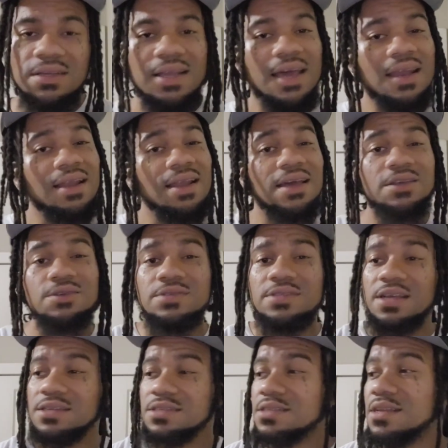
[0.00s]
Kind of like you
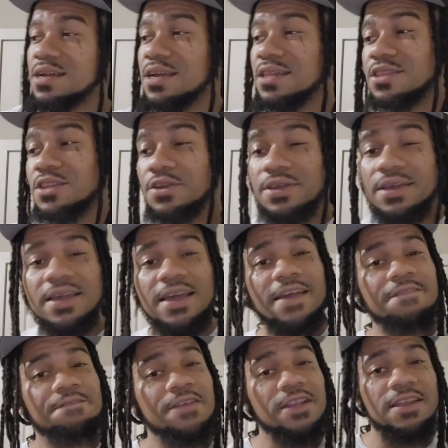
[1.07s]
staying stuck at
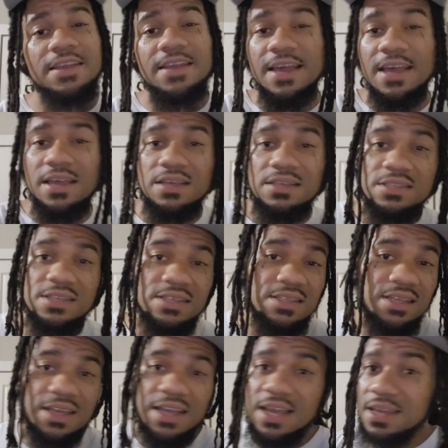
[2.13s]
30K, 50K,
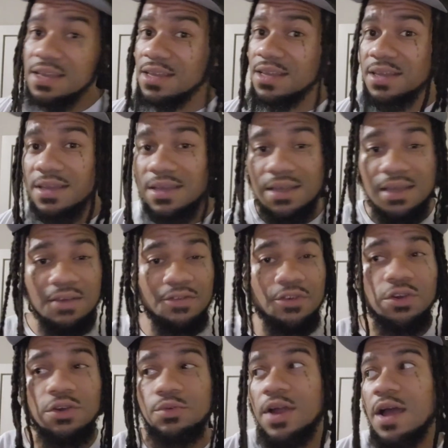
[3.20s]
60K. If
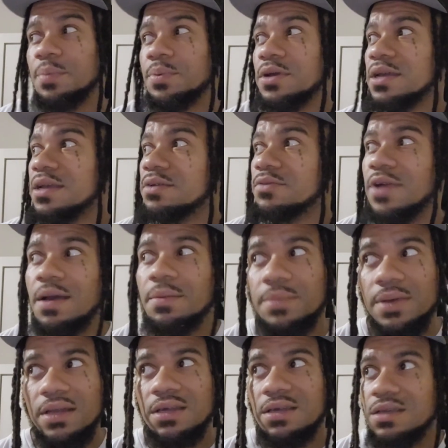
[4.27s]
you're a rapper getting rap
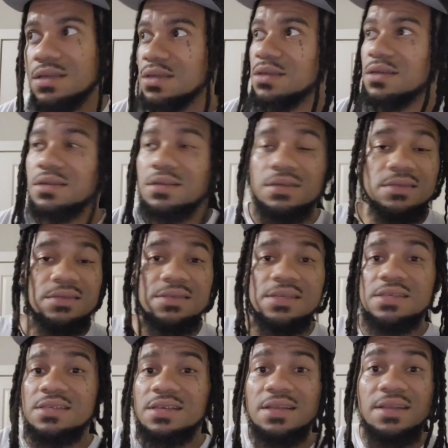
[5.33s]
money,
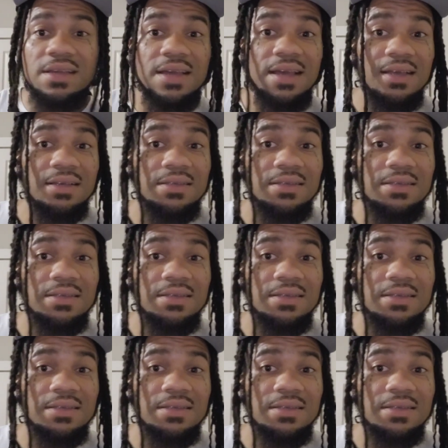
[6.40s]
600K,